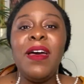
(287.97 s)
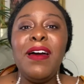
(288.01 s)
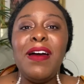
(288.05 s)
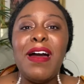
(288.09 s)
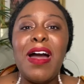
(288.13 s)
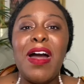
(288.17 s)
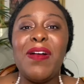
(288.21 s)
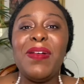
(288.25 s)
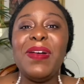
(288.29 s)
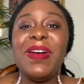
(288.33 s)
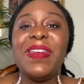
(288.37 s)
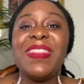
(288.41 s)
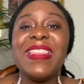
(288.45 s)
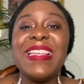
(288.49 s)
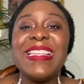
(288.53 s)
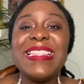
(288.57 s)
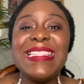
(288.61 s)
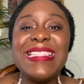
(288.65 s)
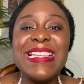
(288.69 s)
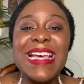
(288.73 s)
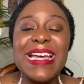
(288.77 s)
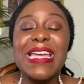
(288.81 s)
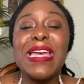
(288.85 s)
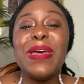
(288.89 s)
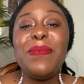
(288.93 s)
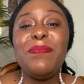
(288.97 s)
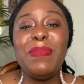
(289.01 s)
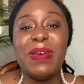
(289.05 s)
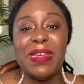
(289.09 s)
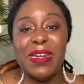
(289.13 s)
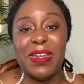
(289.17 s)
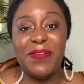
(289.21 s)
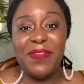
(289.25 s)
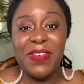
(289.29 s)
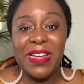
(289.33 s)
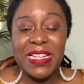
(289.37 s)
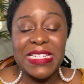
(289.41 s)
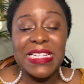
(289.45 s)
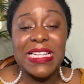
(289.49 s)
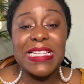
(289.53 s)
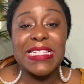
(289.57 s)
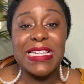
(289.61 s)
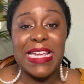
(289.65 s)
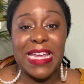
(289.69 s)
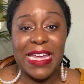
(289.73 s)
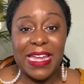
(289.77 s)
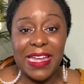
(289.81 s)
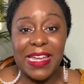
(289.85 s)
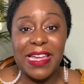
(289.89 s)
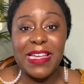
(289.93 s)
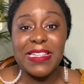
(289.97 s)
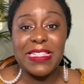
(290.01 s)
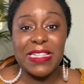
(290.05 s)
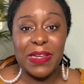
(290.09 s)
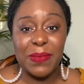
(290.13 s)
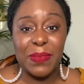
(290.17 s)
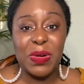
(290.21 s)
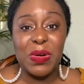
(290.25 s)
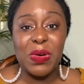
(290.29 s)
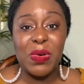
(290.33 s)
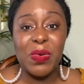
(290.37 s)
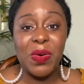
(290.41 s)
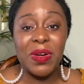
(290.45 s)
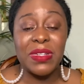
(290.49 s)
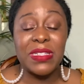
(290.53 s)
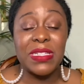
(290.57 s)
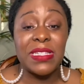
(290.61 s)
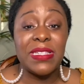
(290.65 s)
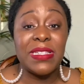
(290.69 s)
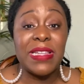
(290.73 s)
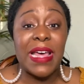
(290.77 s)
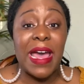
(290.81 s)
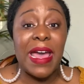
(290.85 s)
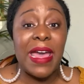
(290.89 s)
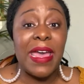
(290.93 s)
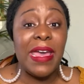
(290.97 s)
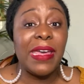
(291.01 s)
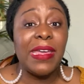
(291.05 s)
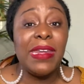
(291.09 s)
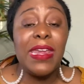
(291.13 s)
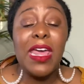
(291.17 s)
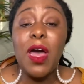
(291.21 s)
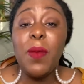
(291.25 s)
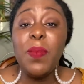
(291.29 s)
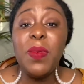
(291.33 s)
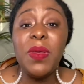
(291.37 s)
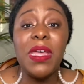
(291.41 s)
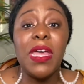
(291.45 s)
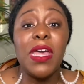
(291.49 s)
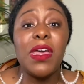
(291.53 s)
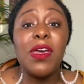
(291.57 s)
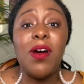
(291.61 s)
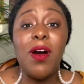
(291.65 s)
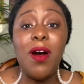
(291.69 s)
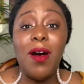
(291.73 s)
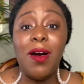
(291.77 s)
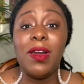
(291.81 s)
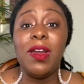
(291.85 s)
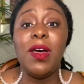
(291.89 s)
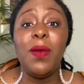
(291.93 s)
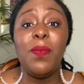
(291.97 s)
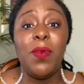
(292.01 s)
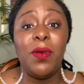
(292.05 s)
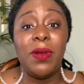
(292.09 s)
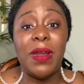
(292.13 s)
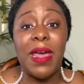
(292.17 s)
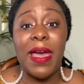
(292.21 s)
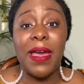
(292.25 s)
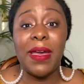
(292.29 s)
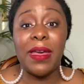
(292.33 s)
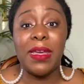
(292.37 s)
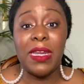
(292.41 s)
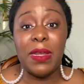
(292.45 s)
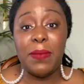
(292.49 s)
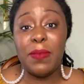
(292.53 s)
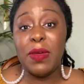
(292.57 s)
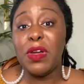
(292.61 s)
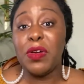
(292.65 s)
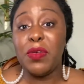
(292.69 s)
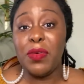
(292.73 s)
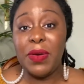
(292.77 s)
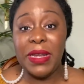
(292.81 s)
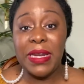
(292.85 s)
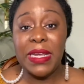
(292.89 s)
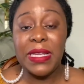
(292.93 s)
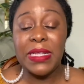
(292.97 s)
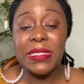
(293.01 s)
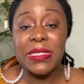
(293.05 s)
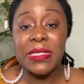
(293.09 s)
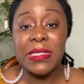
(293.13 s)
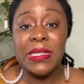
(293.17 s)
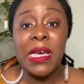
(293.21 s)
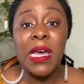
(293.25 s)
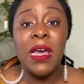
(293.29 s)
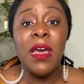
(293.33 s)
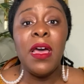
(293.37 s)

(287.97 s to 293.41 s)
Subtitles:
All right, the second benefit to taking a summer course is that it can help you get caught up on academic credits.